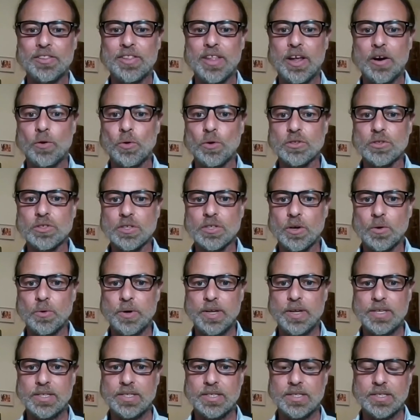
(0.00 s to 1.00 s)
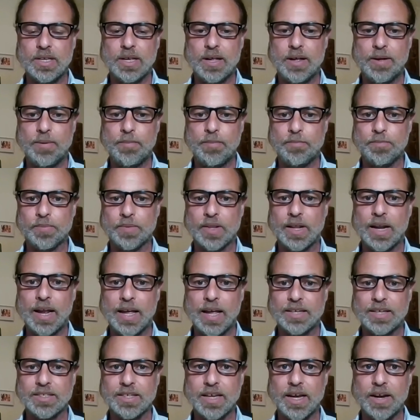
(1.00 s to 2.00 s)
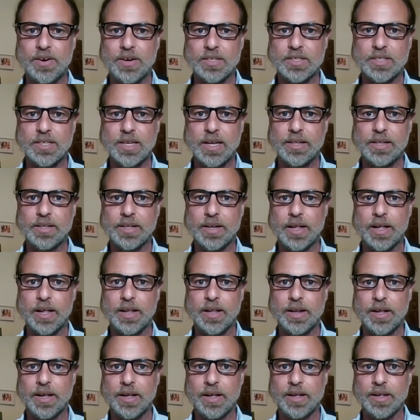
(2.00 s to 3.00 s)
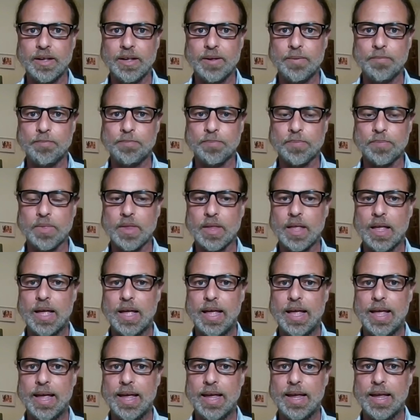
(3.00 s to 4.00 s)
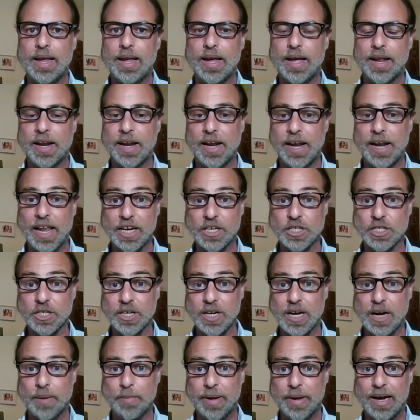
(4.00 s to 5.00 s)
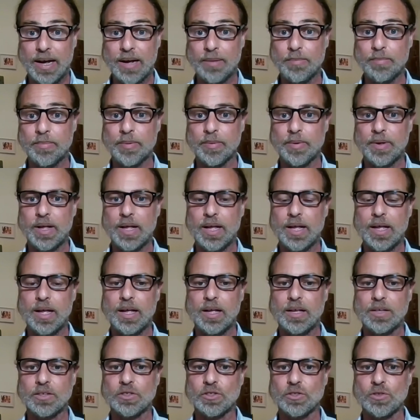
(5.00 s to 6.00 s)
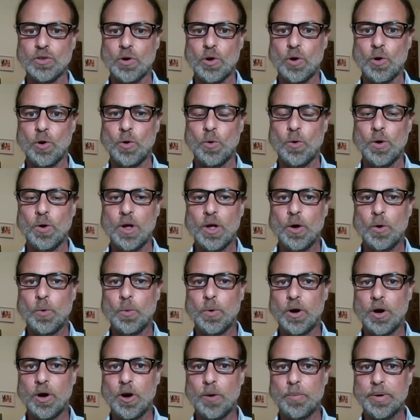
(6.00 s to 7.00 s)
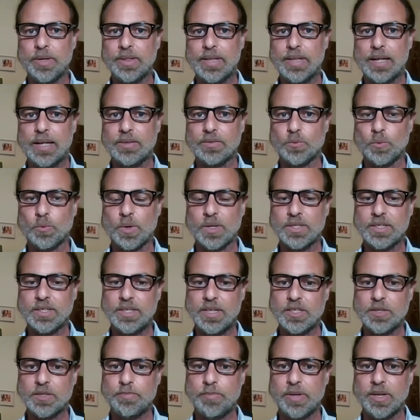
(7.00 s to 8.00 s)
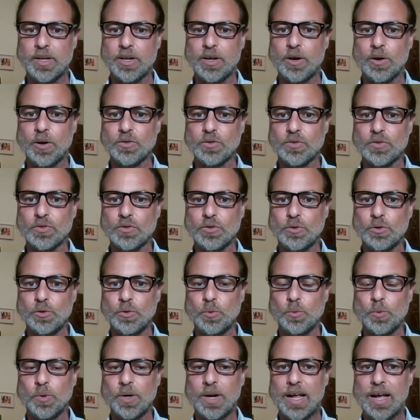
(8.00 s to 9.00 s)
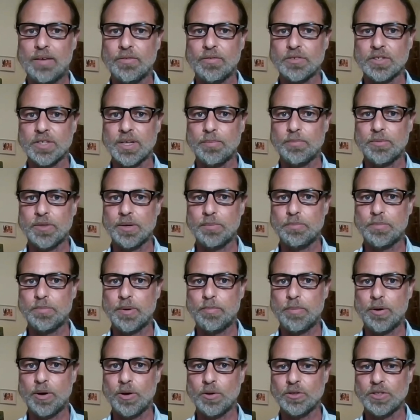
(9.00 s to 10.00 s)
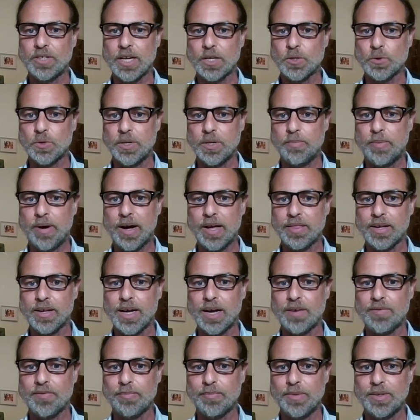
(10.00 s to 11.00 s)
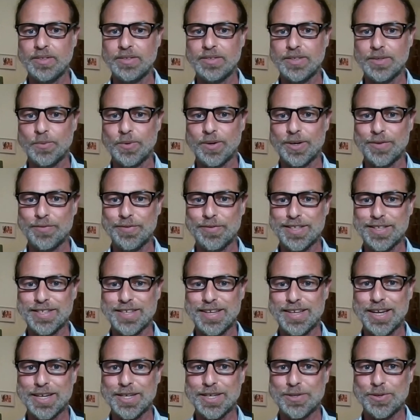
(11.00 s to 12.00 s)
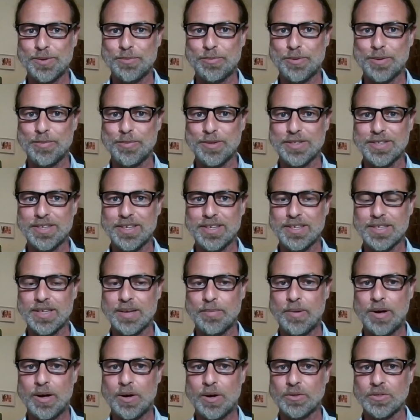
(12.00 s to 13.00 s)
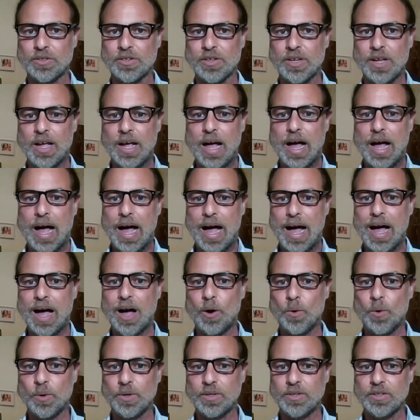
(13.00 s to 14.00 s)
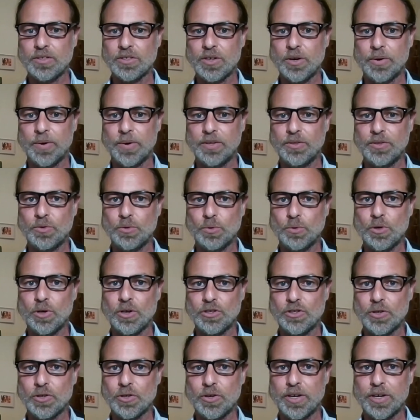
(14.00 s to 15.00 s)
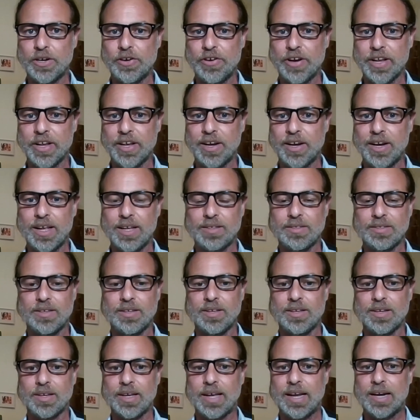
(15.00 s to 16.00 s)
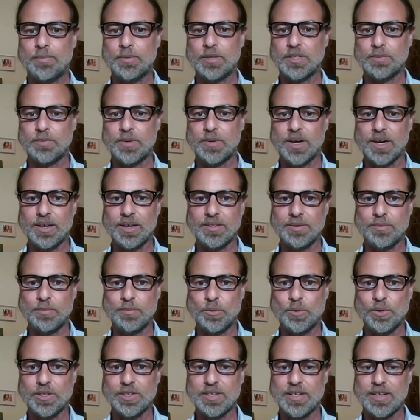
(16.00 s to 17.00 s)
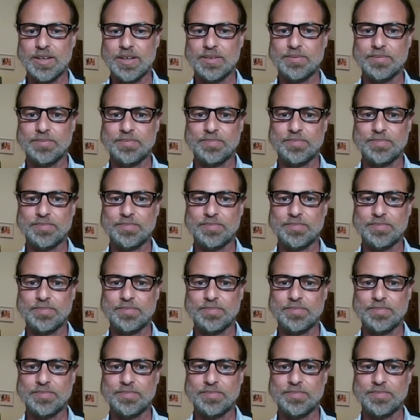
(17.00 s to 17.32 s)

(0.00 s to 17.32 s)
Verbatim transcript: there also is, like Cyrus said, an election coming up. So we're hoping that once this bill goes through, we'll have something proposed actually by the government in one of its electoral promises about how it is going to control and regulate the cannabis market in Malta.